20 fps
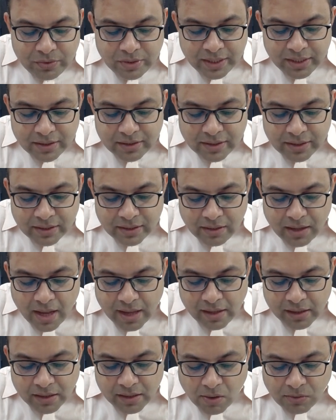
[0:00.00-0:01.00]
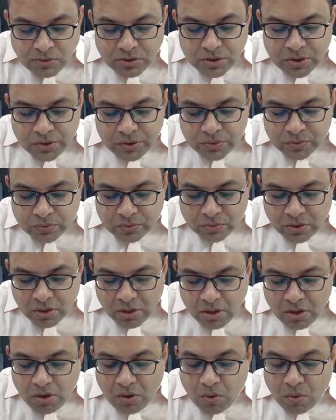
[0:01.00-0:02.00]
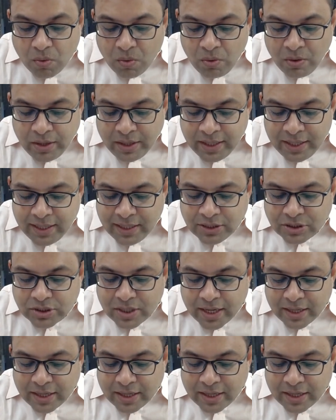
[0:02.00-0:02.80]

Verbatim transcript: great king, I announce to you, old age